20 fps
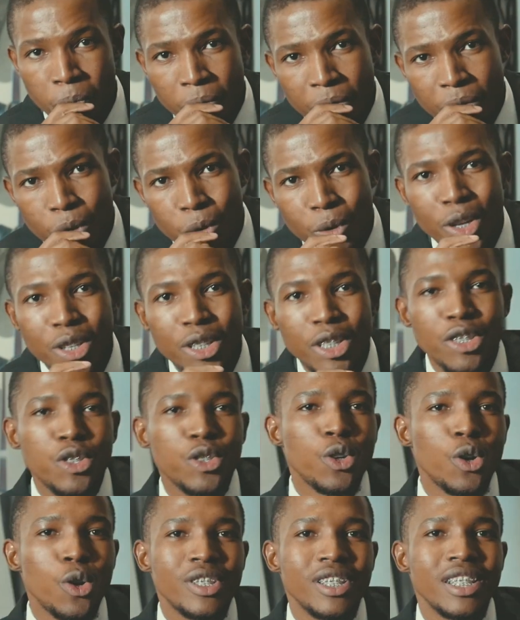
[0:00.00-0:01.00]
the world is
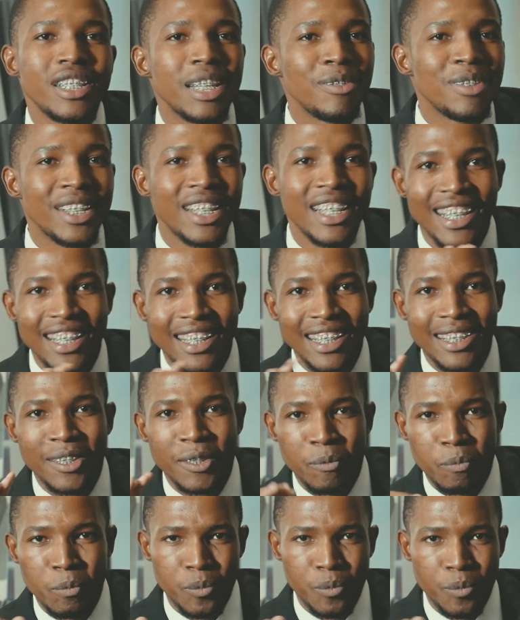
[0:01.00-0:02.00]
yours and everything in it.
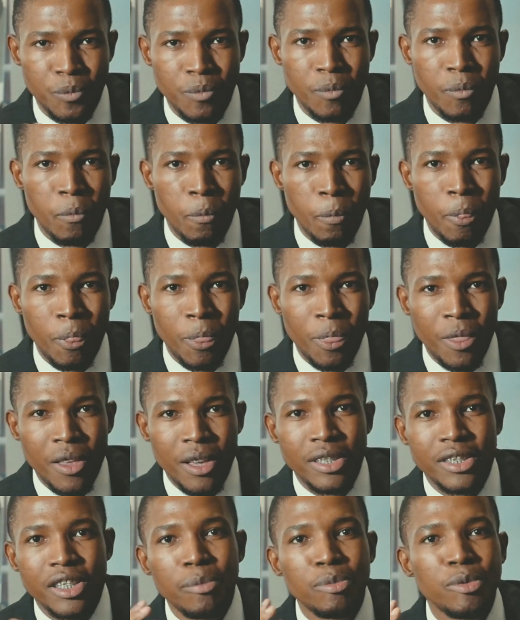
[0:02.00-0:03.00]

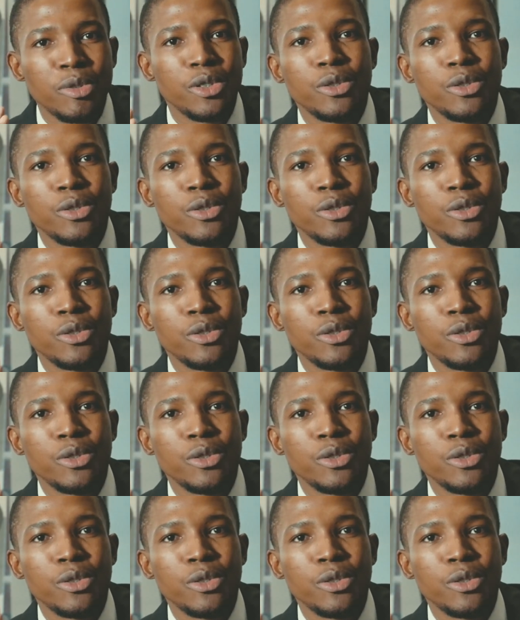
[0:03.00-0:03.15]
It's up to